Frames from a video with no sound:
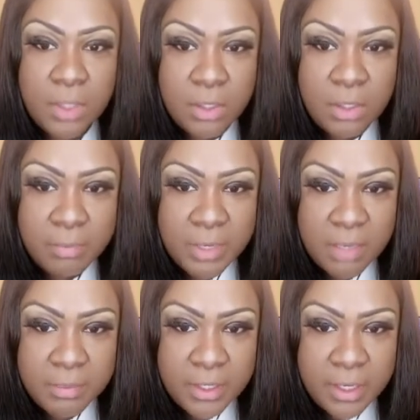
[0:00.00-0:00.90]
Your makeup
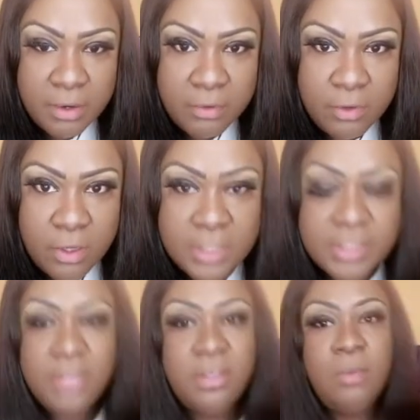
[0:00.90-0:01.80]
and hair are flawless.
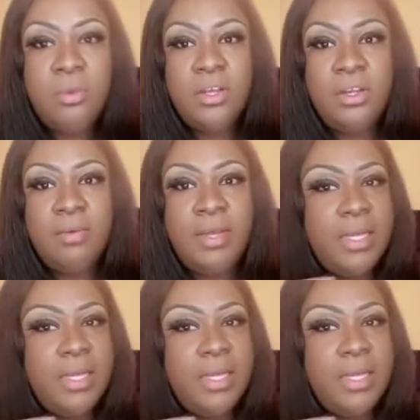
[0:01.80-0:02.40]
Thank you. I'm working on it right now.